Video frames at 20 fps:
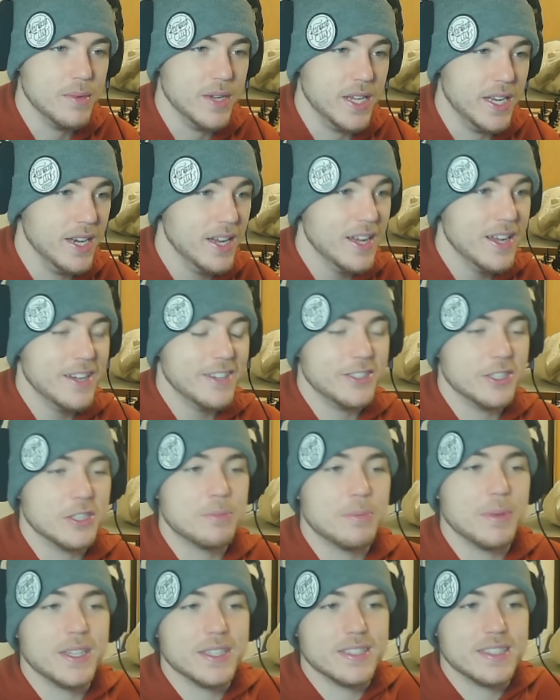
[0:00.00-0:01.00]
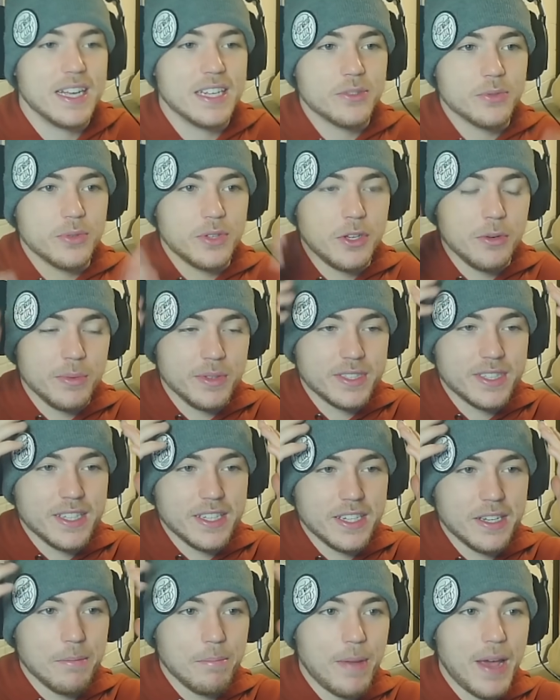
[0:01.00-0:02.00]
but just because that's what humans
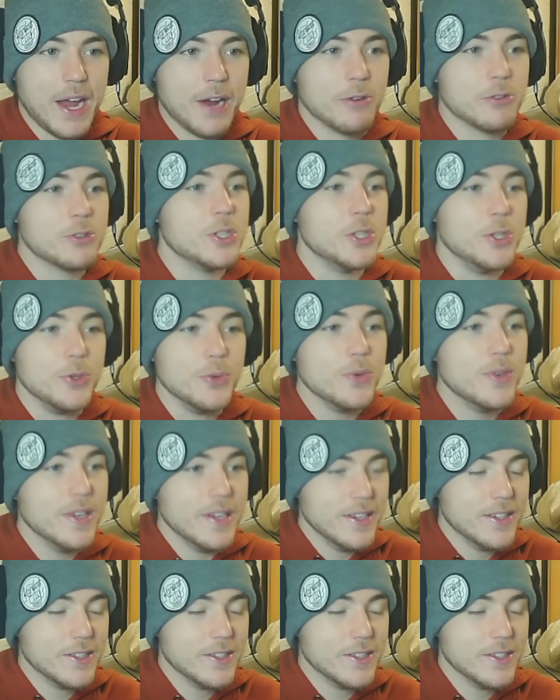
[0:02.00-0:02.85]
can compare to.